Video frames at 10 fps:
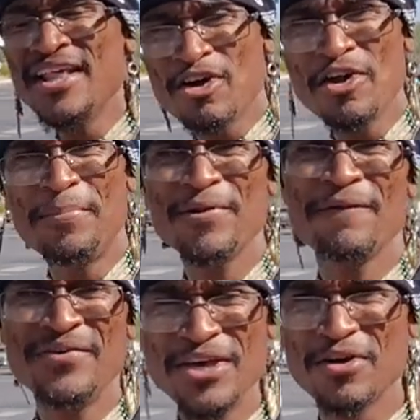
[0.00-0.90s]
they're going to be
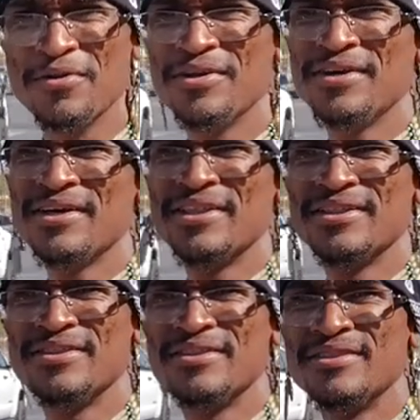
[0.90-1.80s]
revealed.
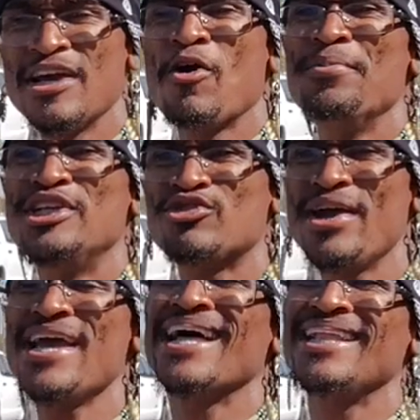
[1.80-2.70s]
They're going to
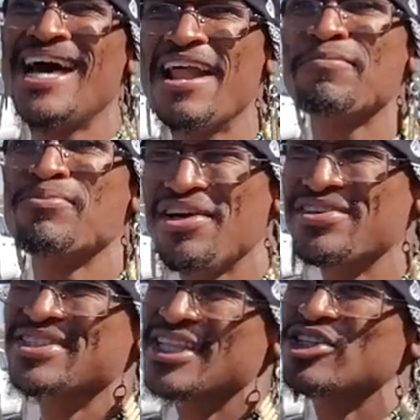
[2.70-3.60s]
betray a lot of
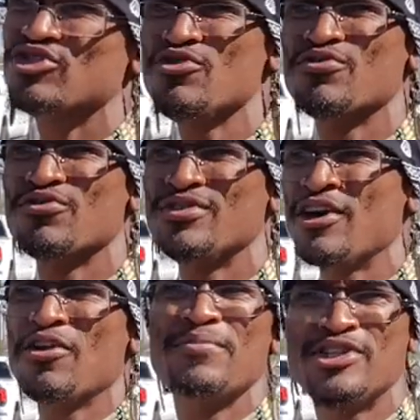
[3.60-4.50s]
brothers in the truth.
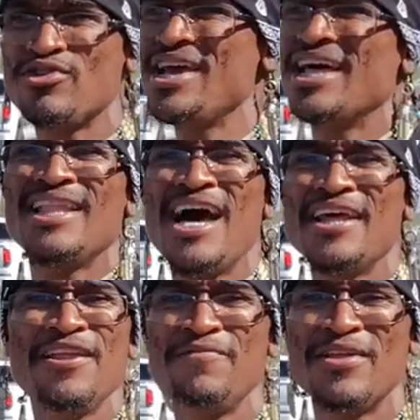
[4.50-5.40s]
They're going to betray a
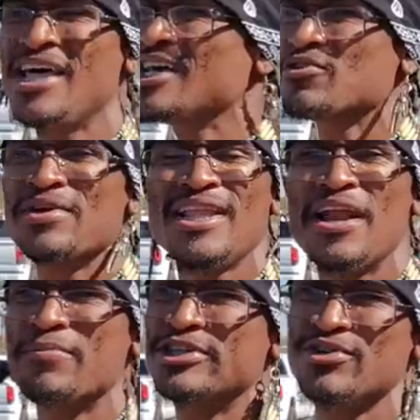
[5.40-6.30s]
lot of, a lot, there's going to be a
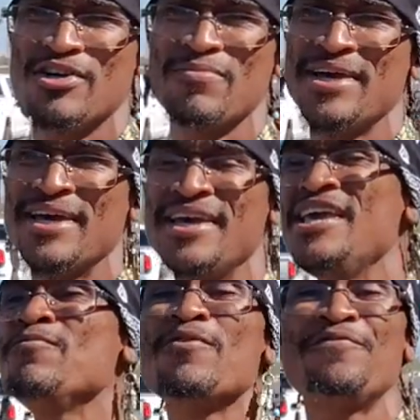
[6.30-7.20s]
lot of betrayal, man.
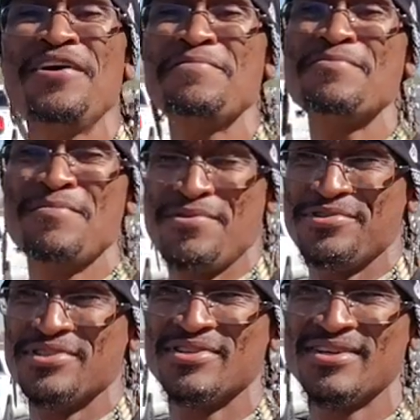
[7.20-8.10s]
Even with family
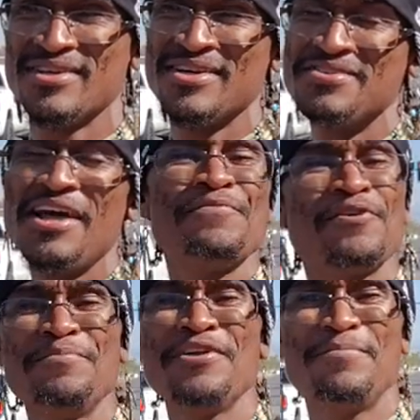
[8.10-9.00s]
members. You're not
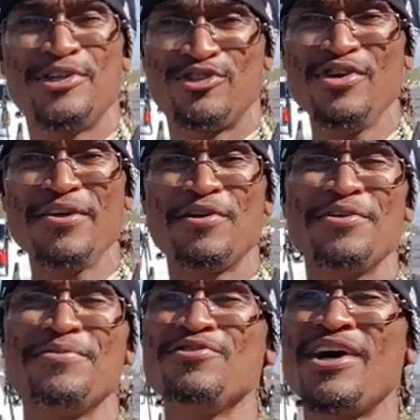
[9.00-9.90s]
even going to be able to, you ain't
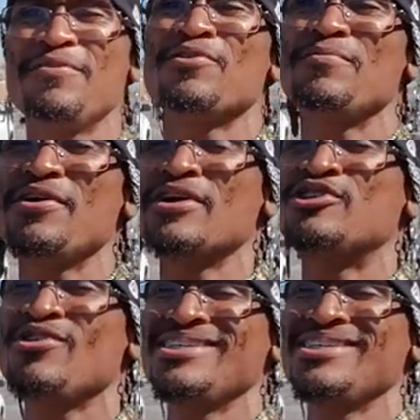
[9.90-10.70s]
even, you're not even going to be able to